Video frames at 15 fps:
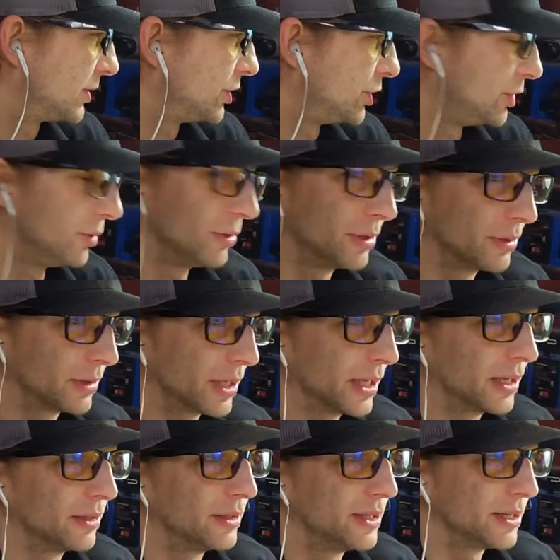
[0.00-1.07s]
shoot,
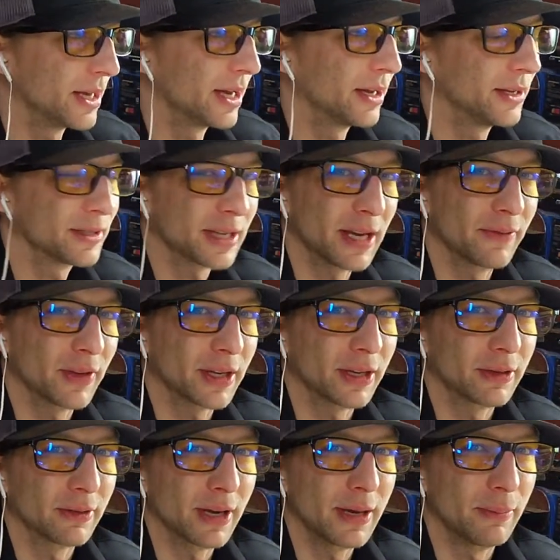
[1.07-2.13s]
okay. Yeah, he's kind of like
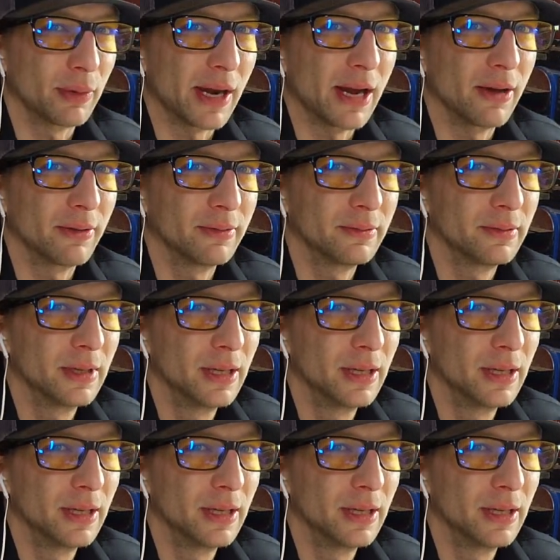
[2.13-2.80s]
a gray-brown.